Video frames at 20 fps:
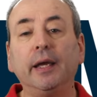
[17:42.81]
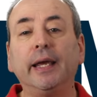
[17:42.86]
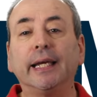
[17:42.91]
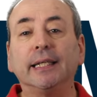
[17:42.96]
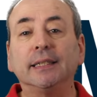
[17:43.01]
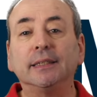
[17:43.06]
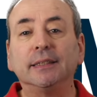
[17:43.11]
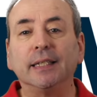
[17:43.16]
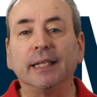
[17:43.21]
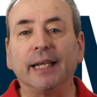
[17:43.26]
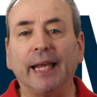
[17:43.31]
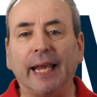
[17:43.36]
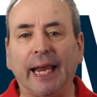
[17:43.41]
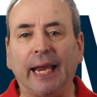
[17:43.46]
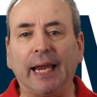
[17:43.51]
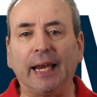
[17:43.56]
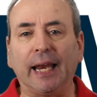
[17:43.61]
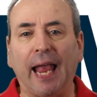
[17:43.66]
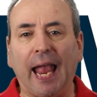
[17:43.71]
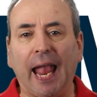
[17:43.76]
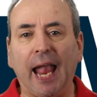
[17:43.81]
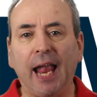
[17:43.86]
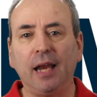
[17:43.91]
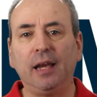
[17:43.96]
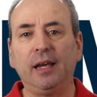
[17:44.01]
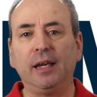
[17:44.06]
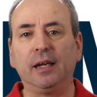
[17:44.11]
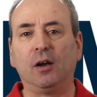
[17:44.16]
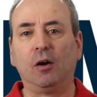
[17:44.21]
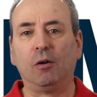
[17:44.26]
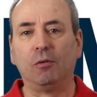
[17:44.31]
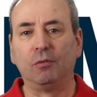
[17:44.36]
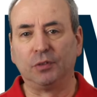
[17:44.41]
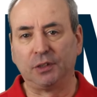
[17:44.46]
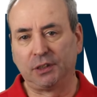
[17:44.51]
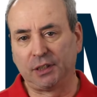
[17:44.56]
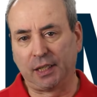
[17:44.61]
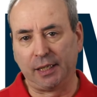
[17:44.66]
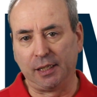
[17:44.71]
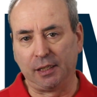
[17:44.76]
is that in any
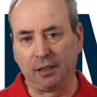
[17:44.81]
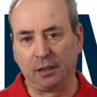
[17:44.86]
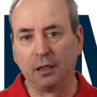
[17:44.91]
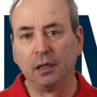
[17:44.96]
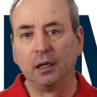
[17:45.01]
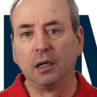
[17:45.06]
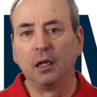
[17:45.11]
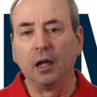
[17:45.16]
conversation,